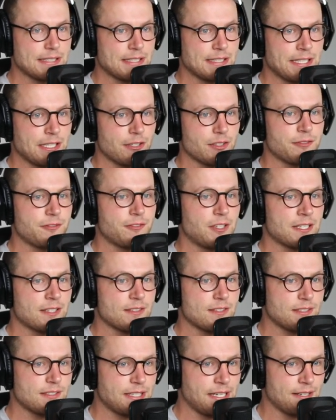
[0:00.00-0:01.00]
Here are the fucking
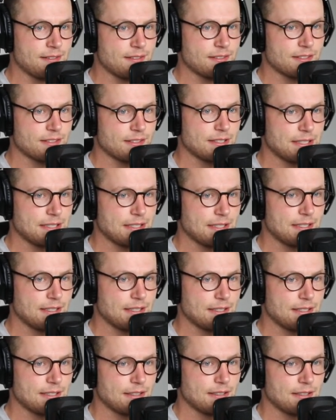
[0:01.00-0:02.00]
stats.
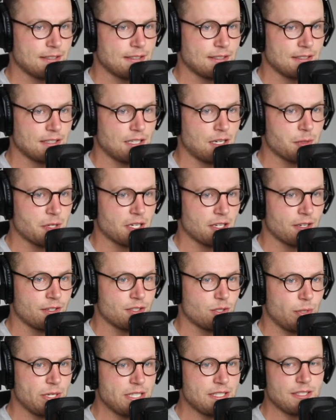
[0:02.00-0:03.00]
I'm going to go
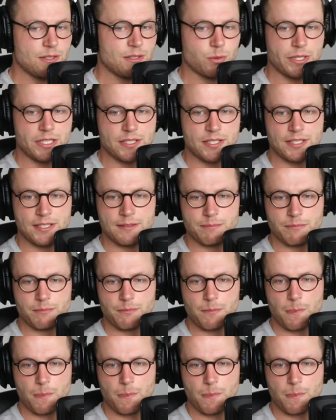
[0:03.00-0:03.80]
2020.